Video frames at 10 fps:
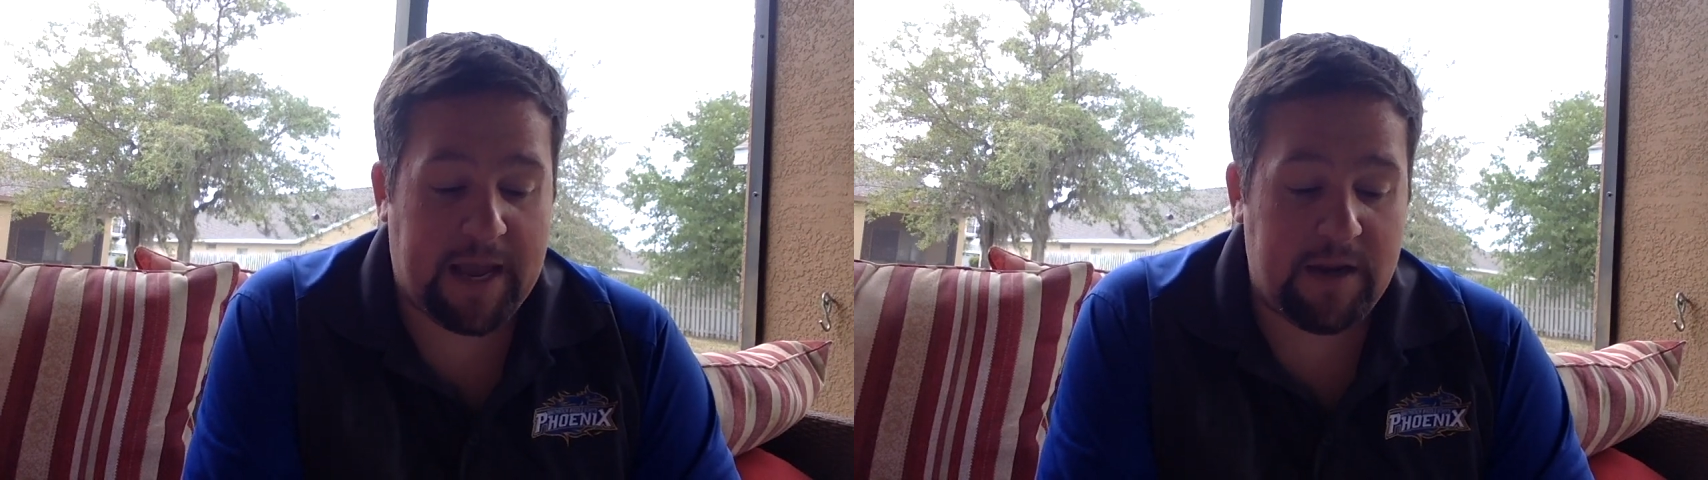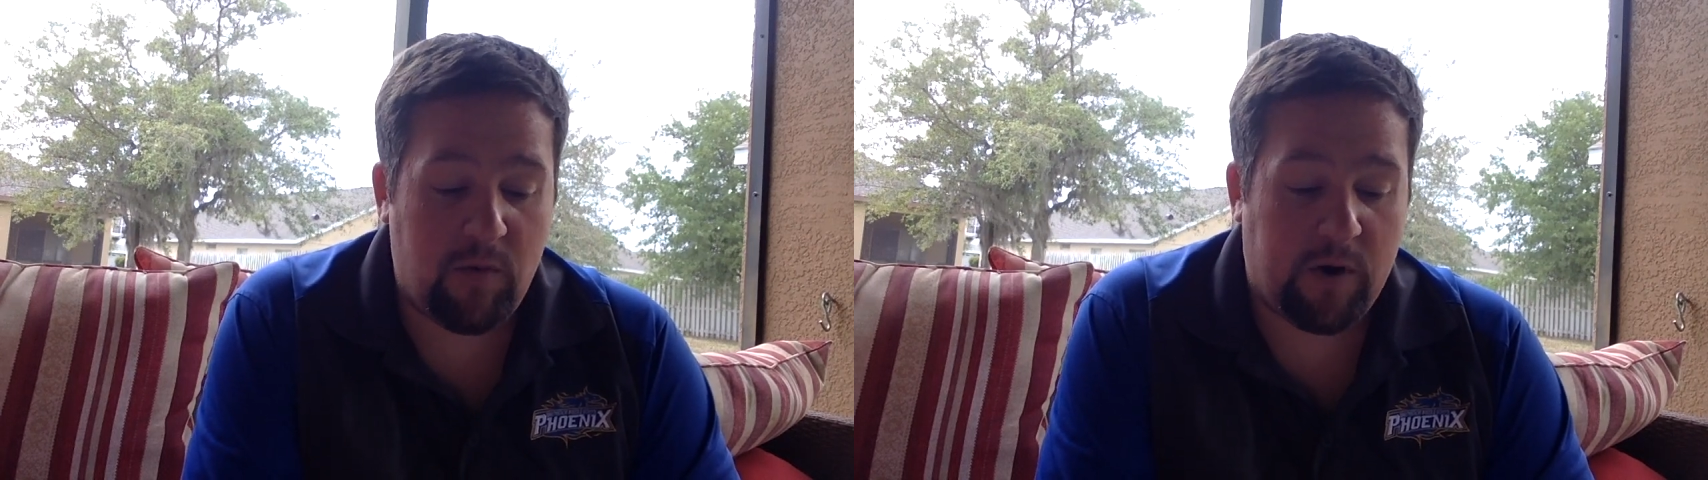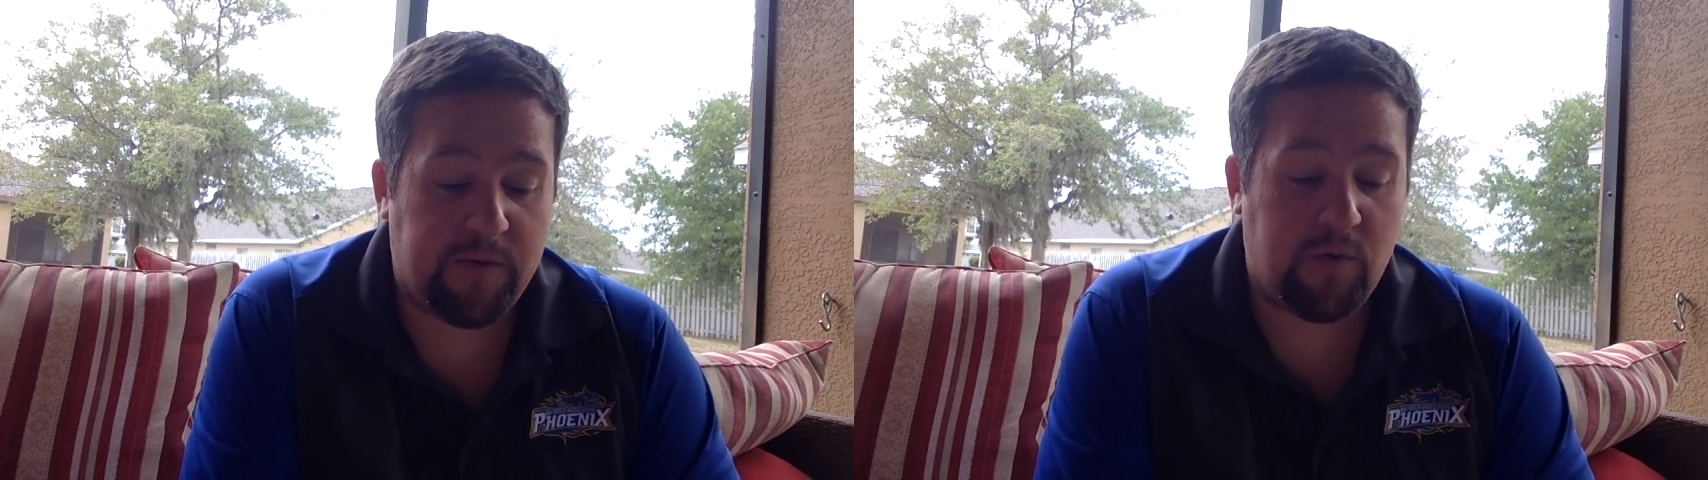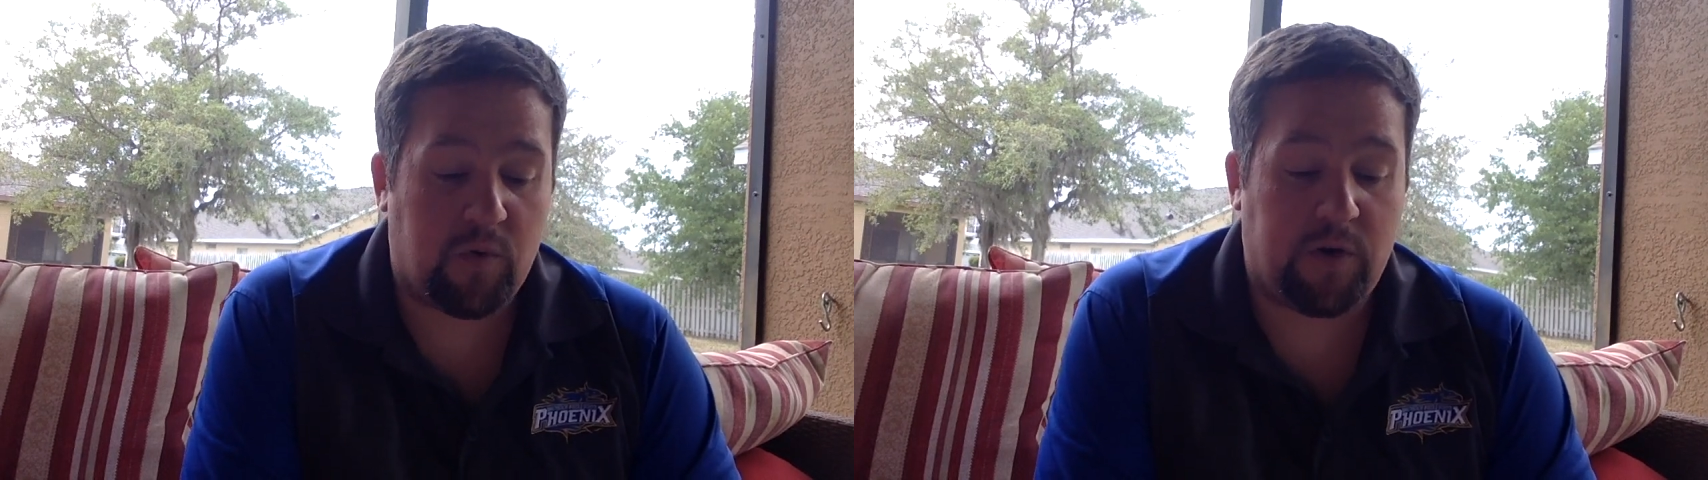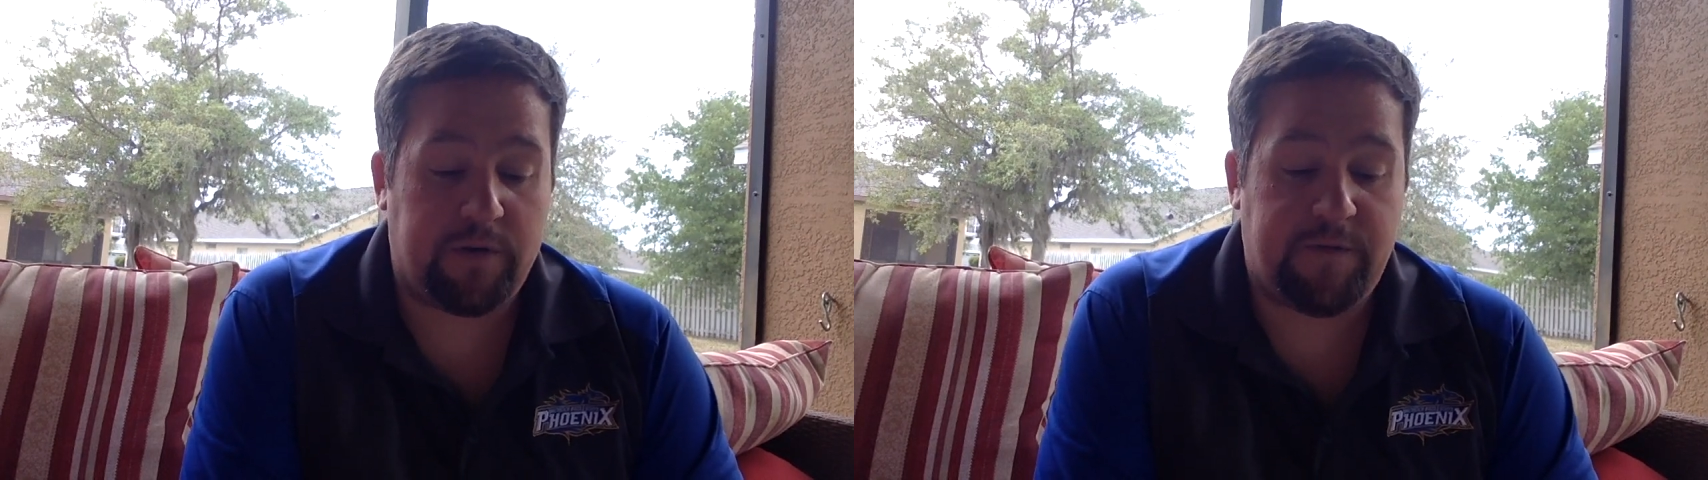anywhere in the
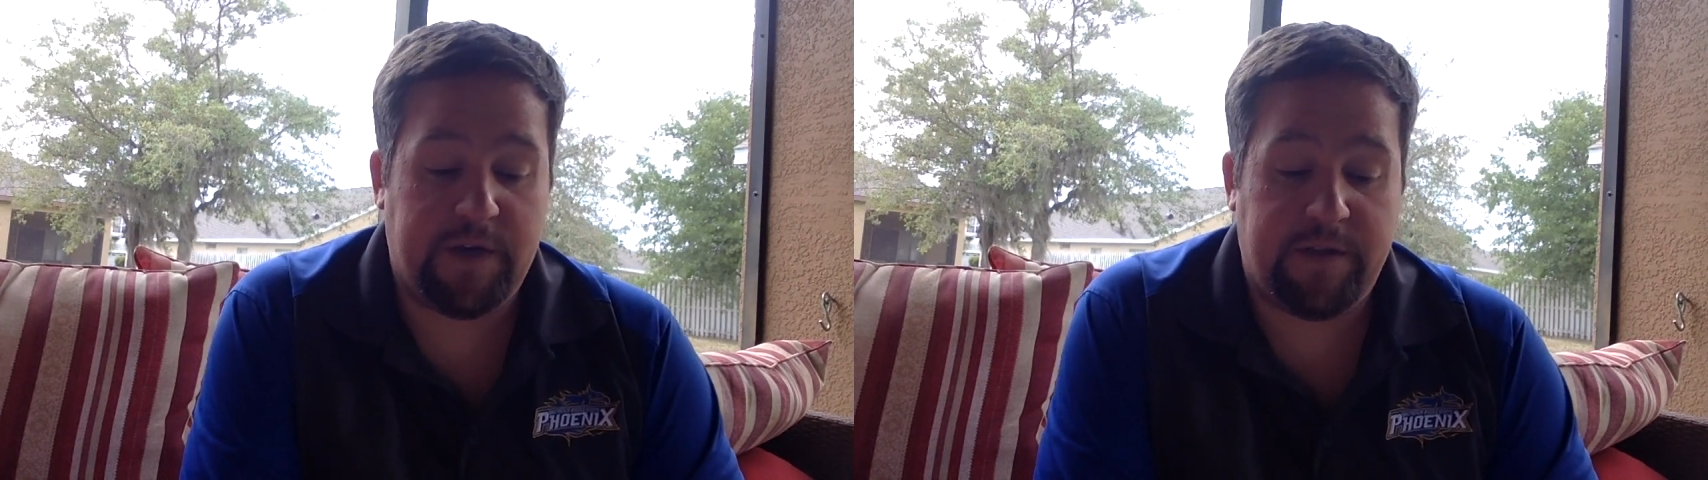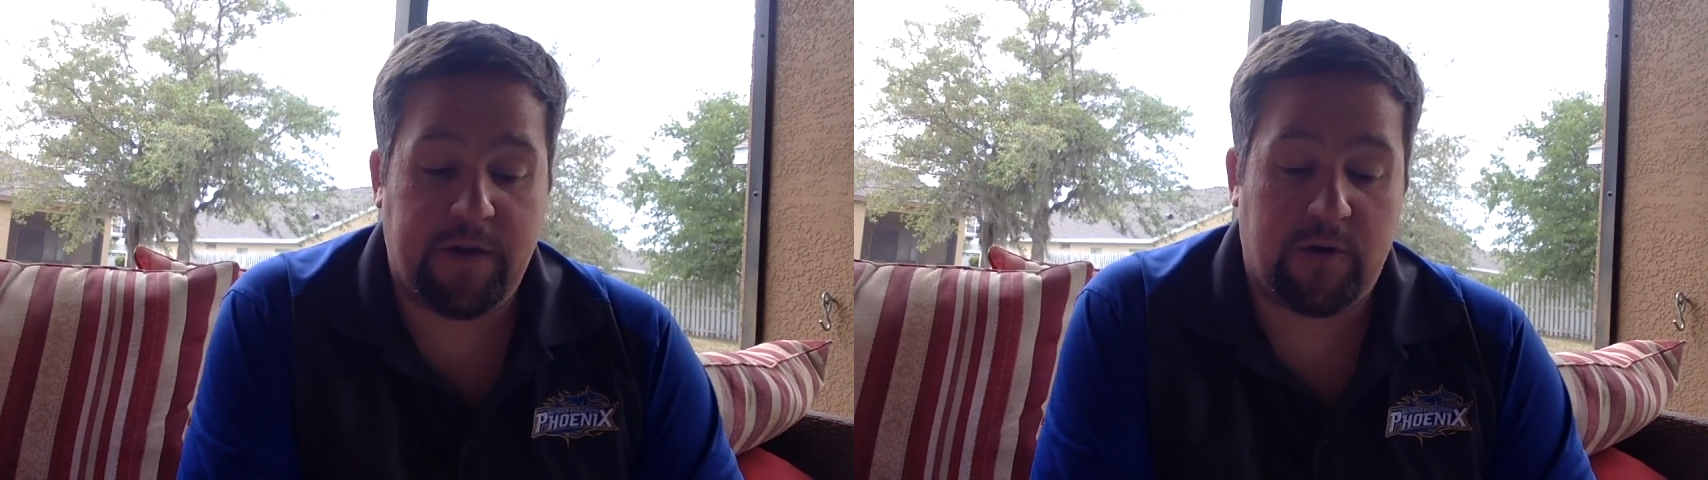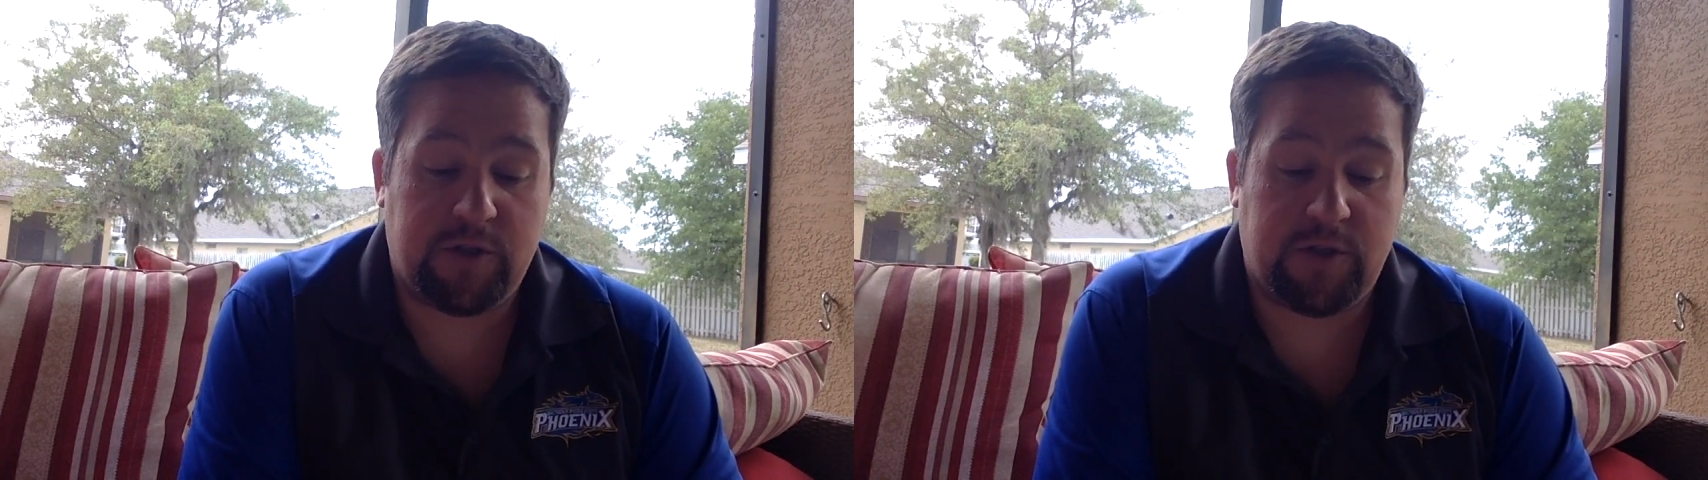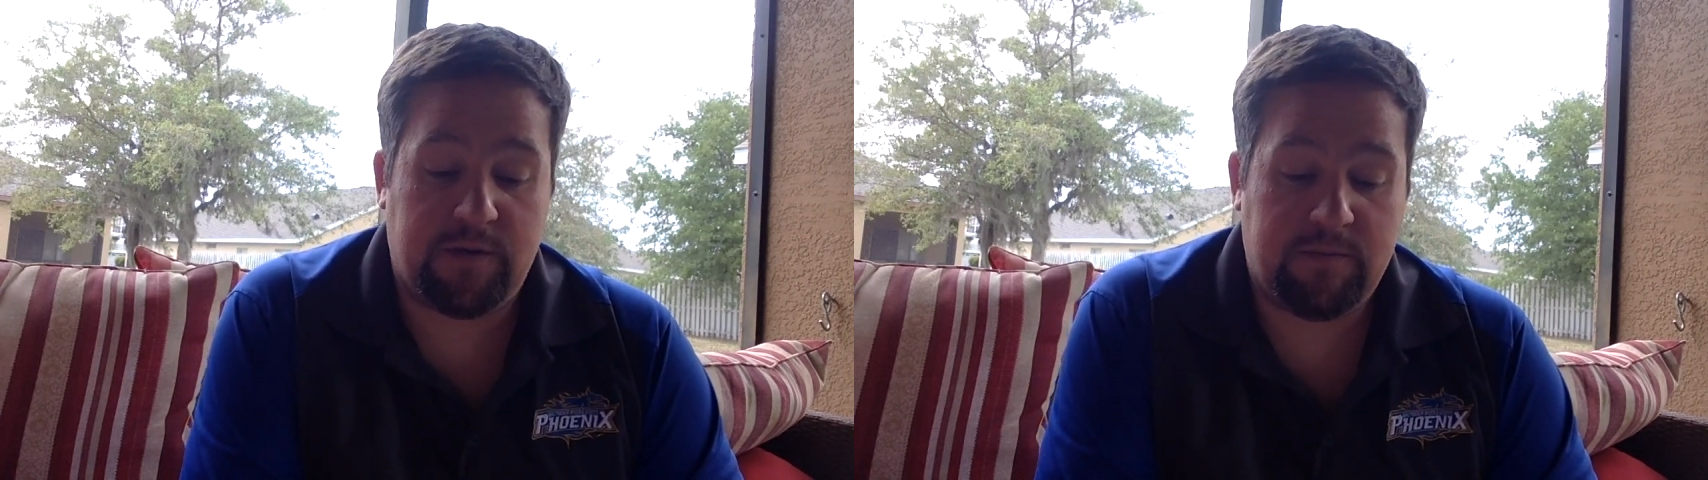world via the ocean.